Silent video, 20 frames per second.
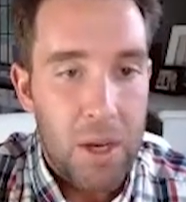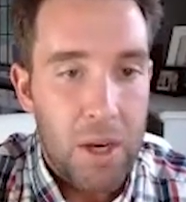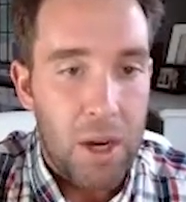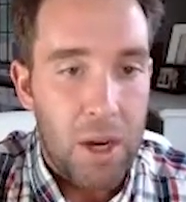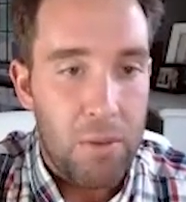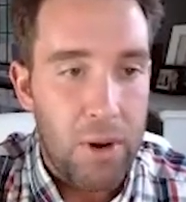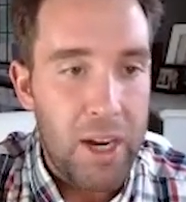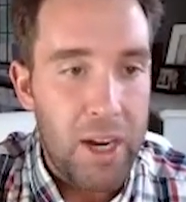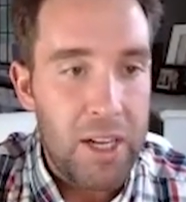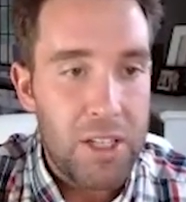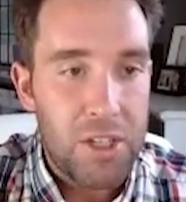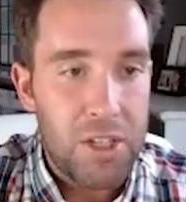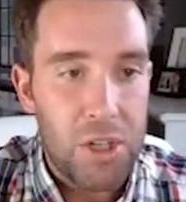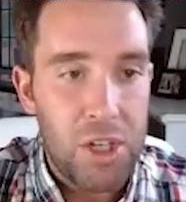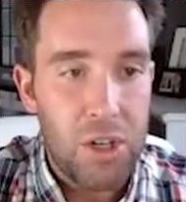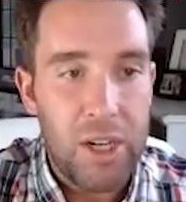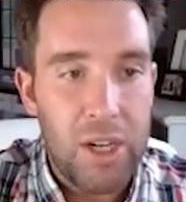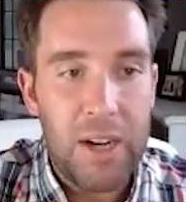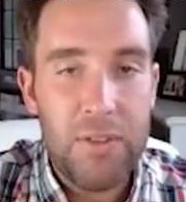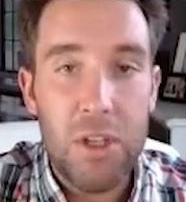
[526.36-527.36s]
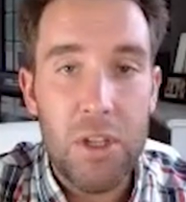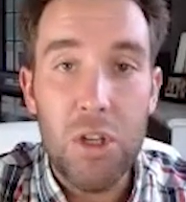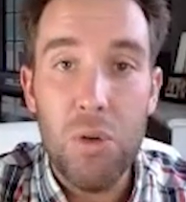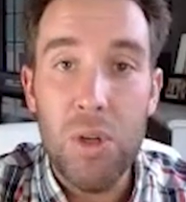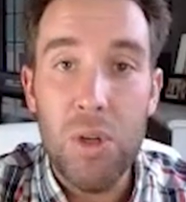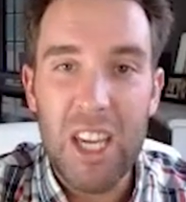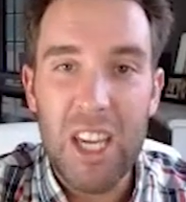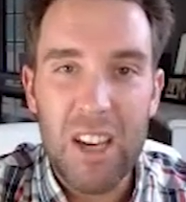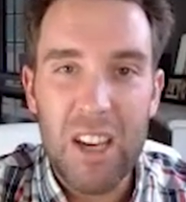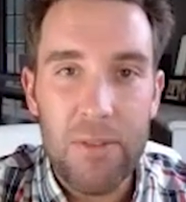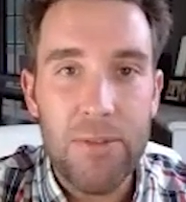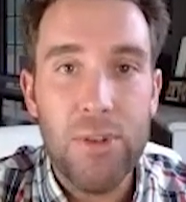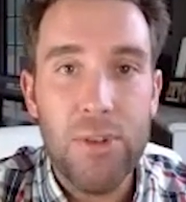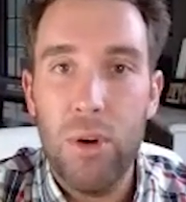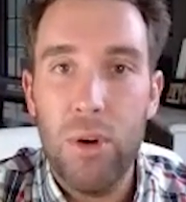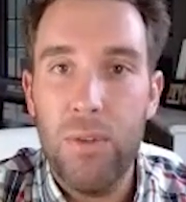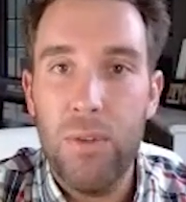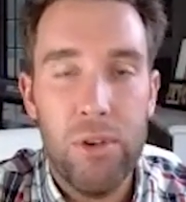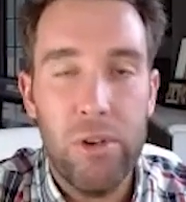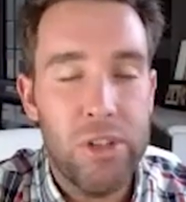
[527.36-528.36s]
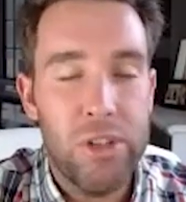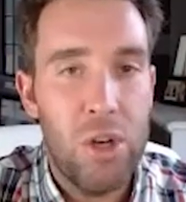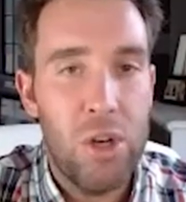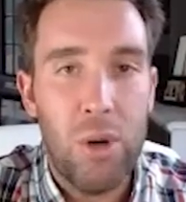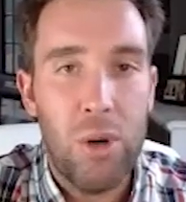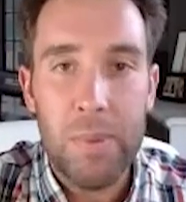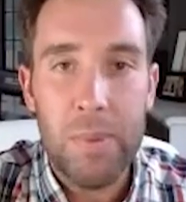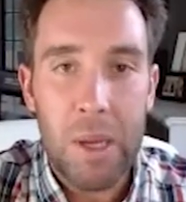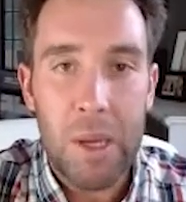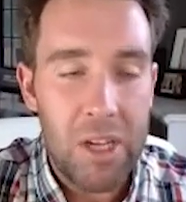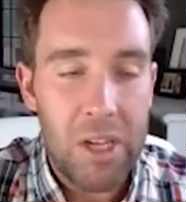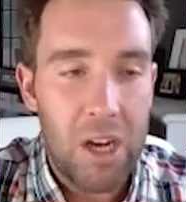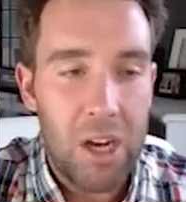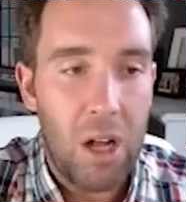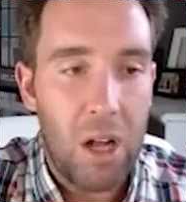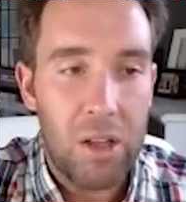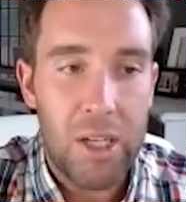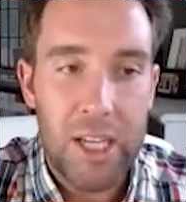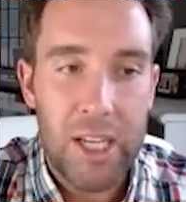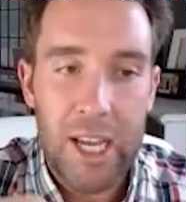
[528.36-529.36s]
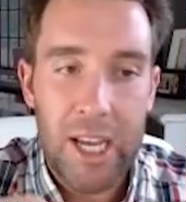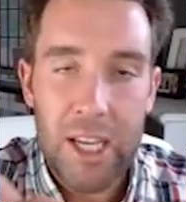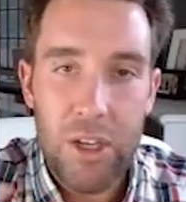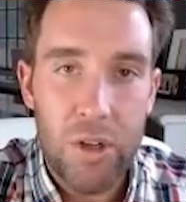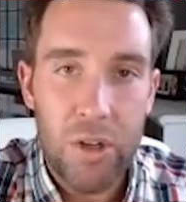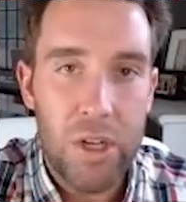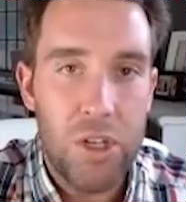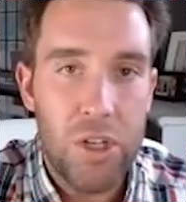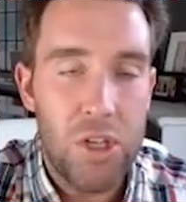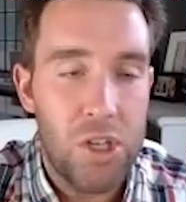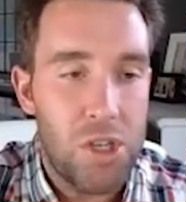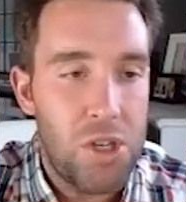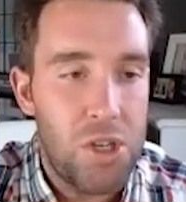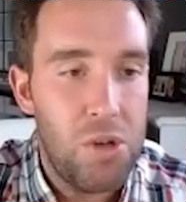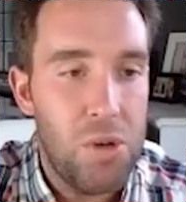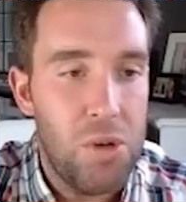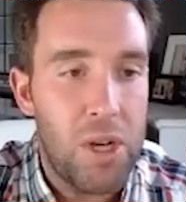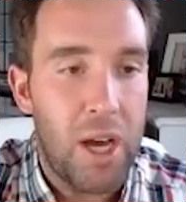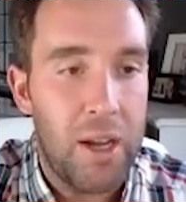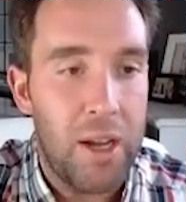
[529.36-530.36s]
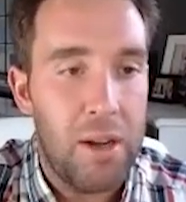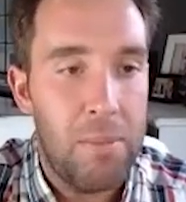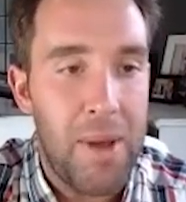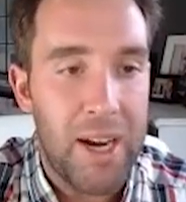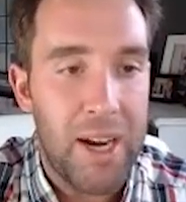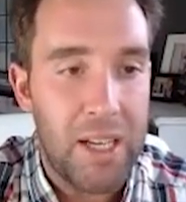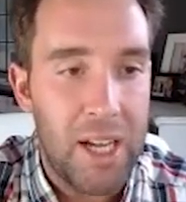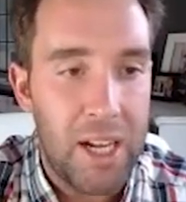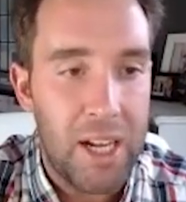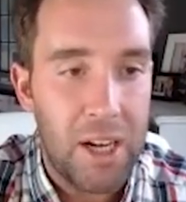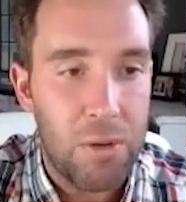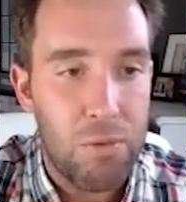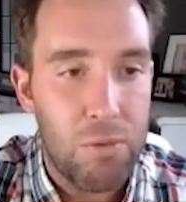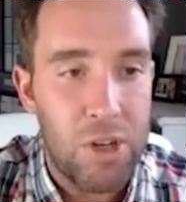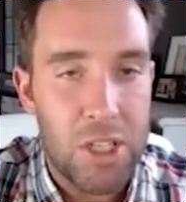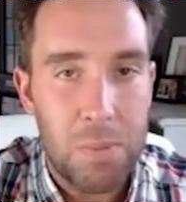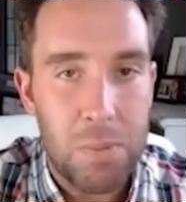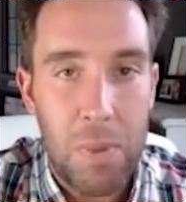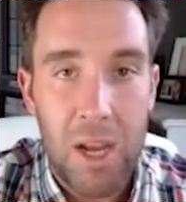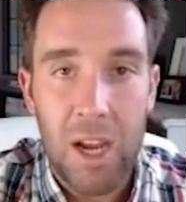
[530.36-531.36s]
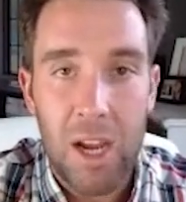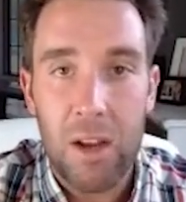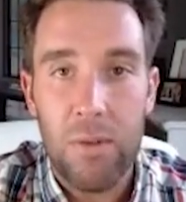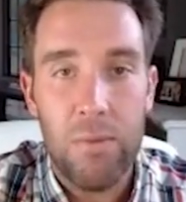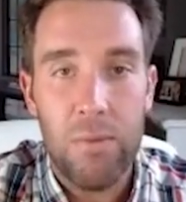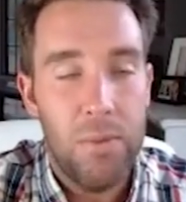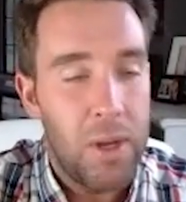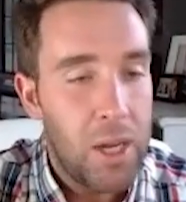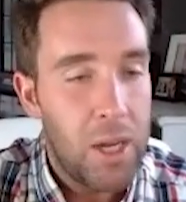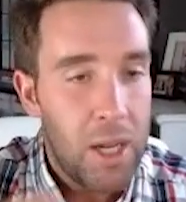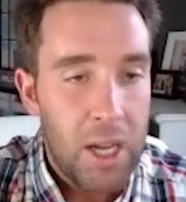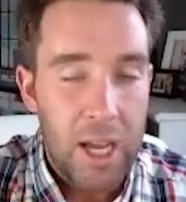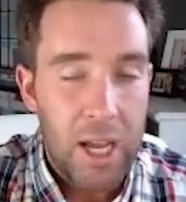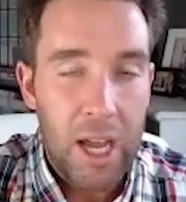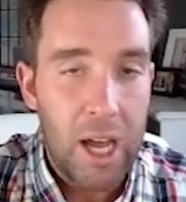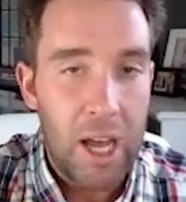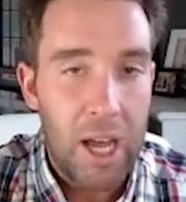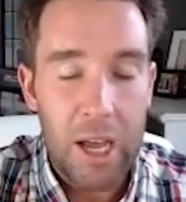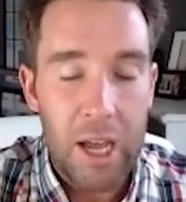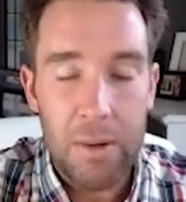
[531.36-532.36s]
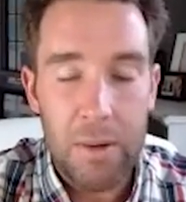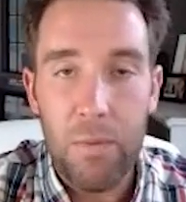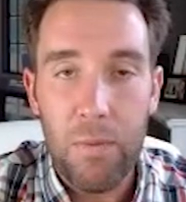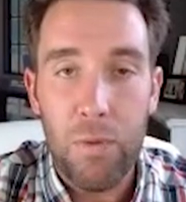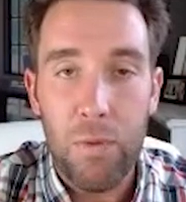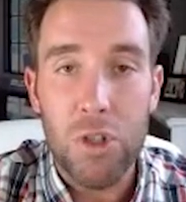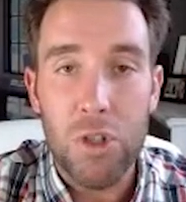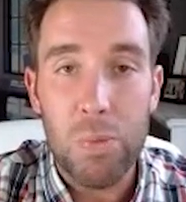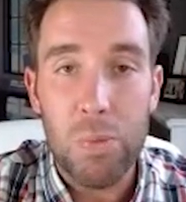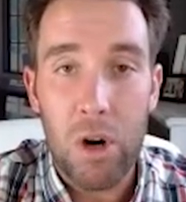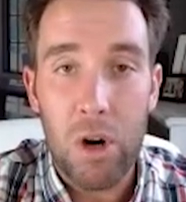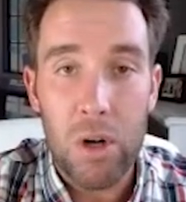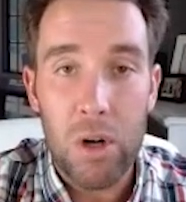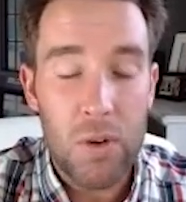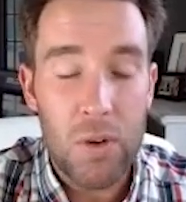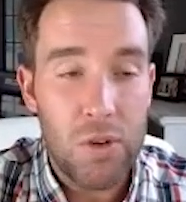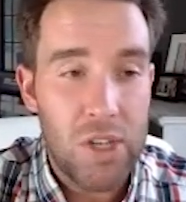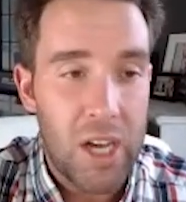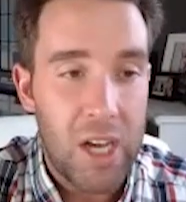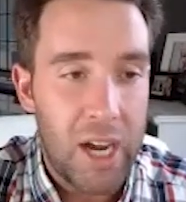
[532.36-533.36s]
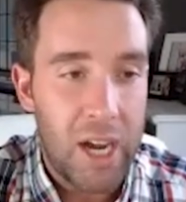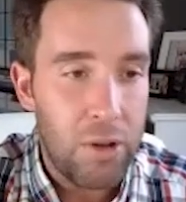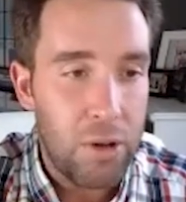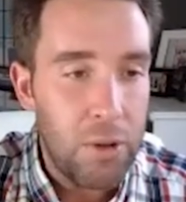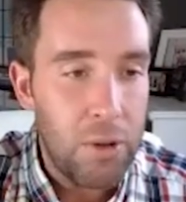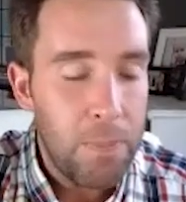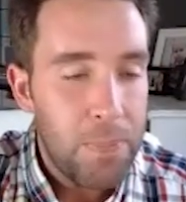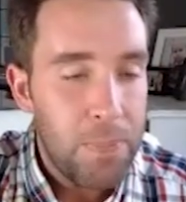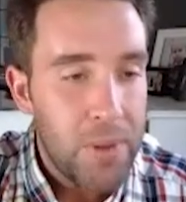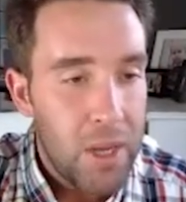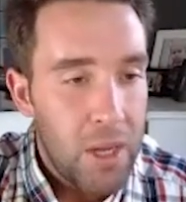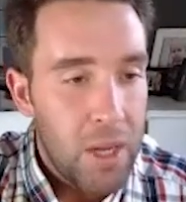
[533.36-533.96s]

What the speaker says: All right, so you don't have to do gift, or if there's no upcoming holiday, you could just do kind of magnetic wristband first part of your title.